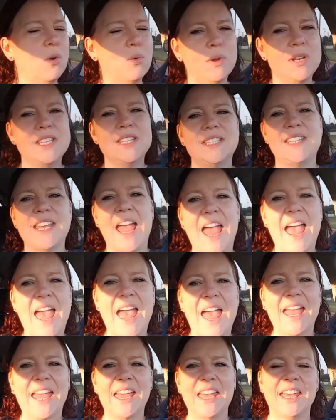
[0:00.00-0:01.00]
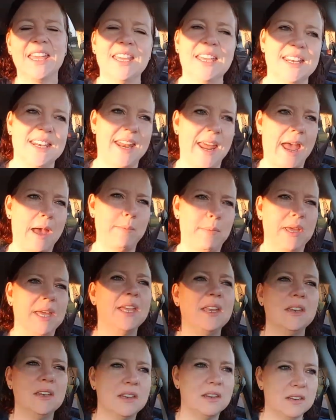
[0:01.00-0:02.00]
What is dag
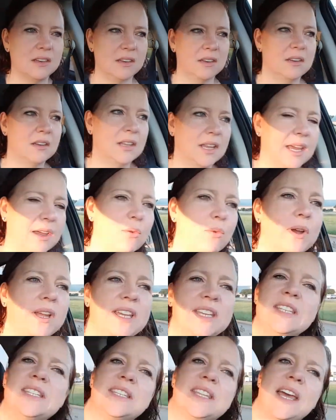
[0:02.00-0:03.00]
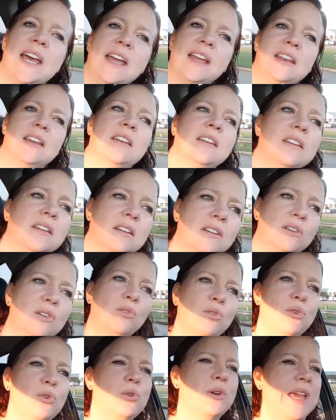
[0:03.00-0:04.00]
nabbit? Like, what is that?
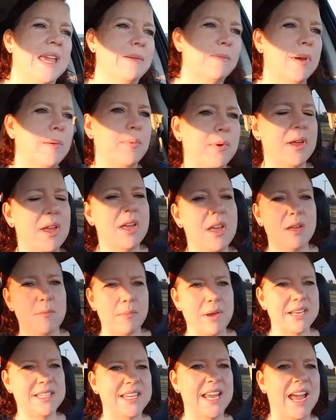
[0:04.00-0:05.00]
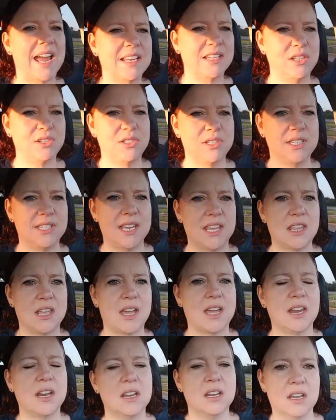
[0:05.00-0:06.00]
Who came up? My dad used to say
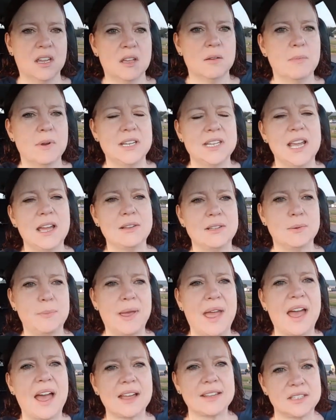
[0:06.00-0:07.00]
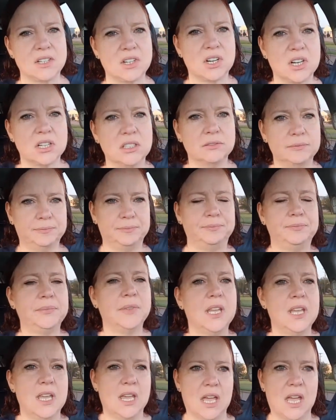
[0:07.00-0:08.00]
that. My dad's a pastor,
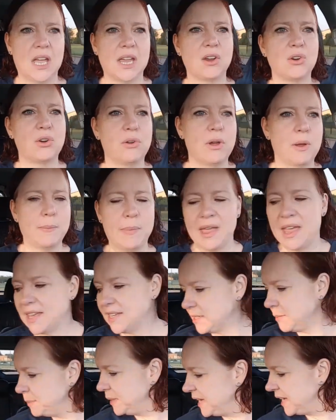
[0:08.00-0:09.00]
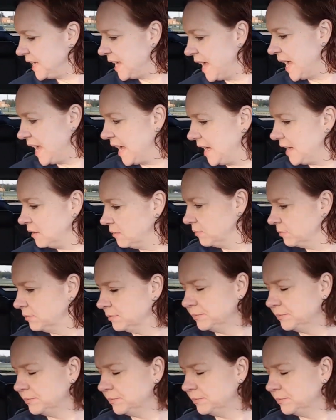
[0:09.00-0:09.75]
I grew up as a PK,